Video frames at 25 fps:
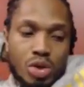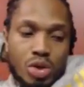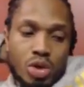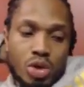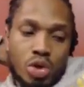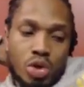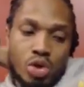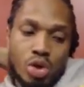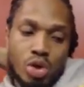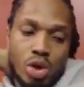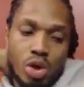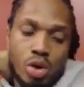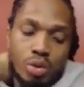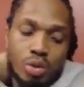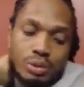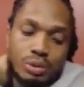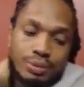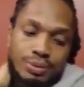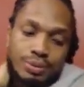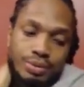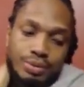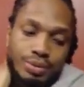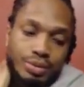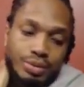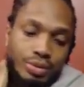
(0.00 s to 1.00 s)
you know,
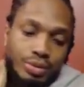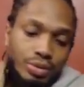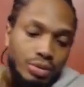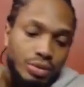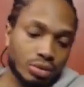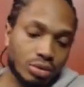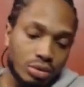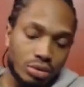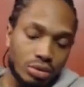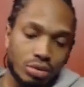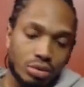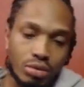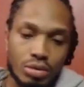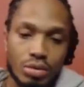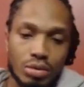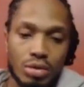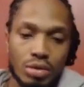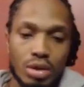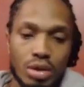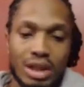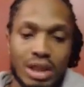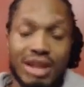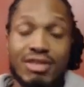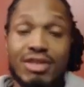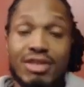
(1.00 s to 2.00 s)

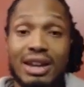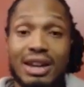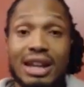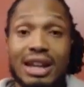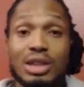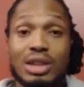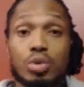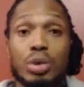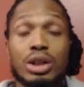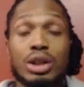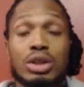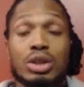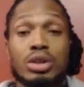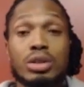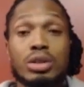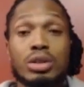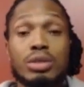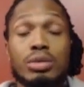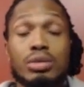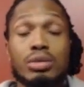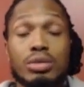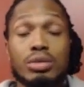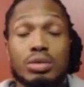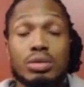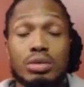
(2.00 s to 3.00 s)
advanced
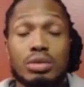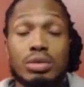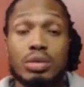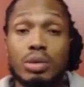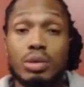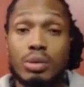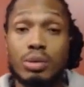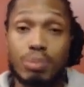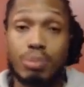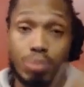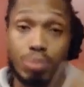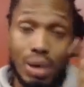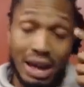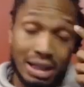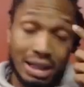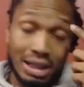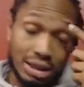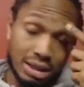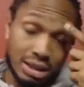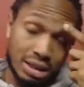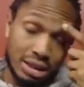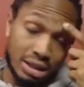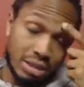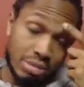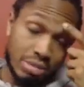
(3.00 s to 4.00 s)
Western
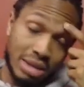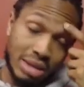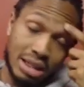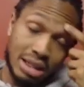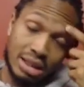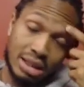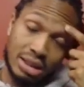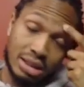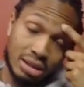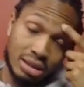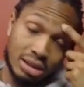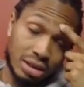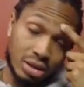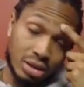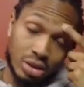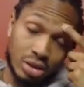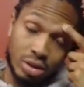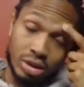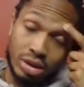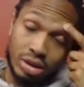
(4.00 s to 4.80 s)
practices in medicine